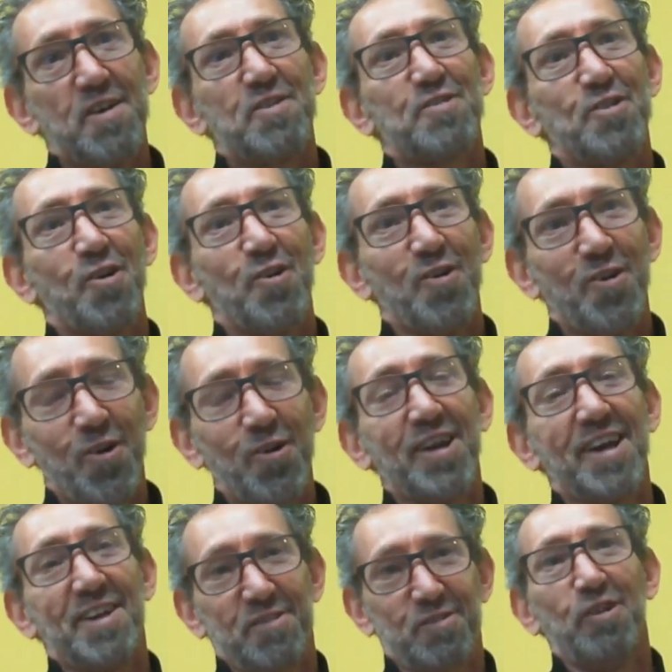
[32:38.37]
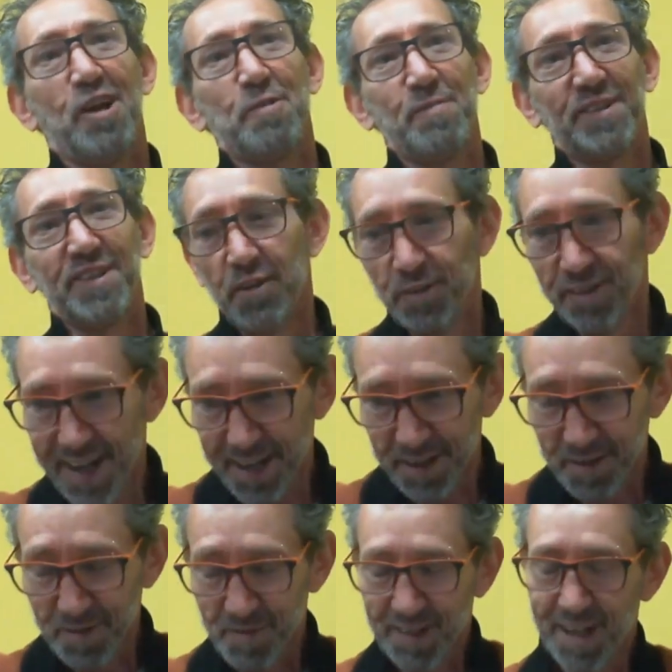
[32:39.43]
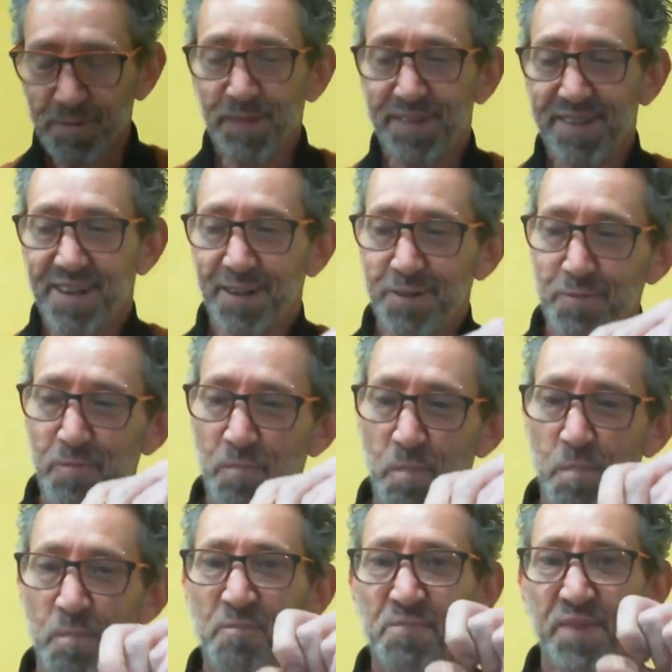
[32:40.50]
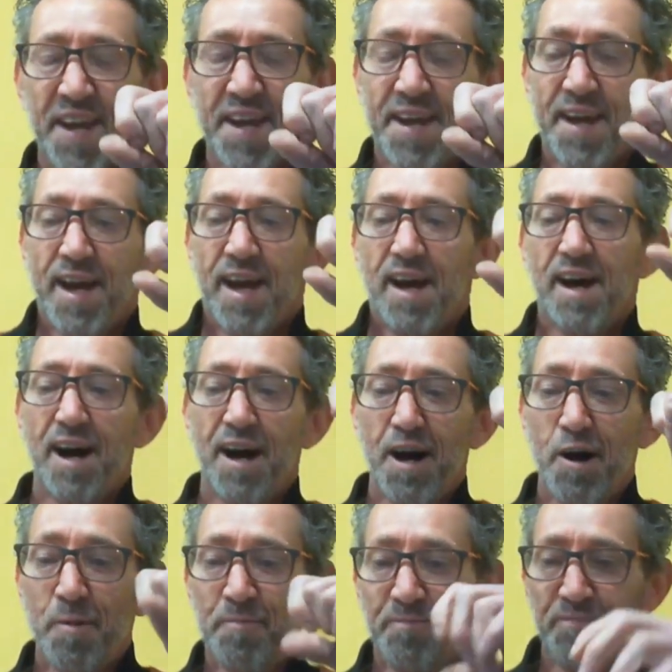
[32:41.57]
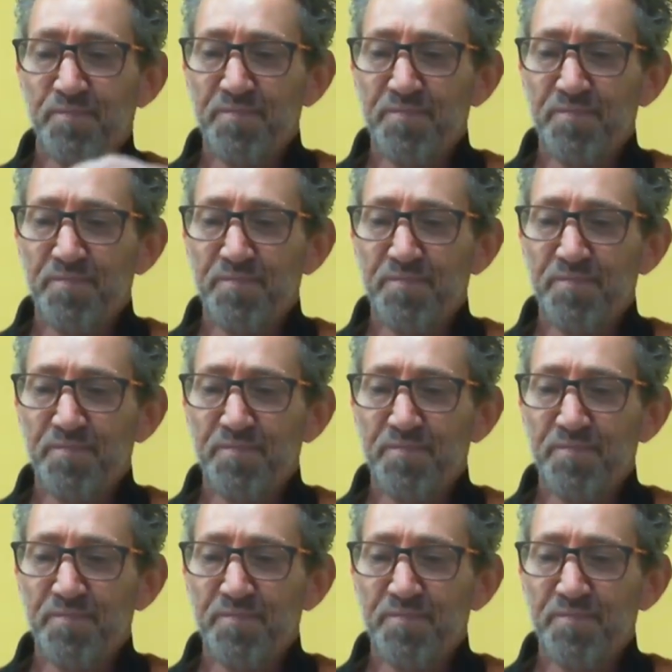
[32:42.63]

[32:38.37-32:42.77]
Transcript: So let me tell you that. Let me tell you. Um,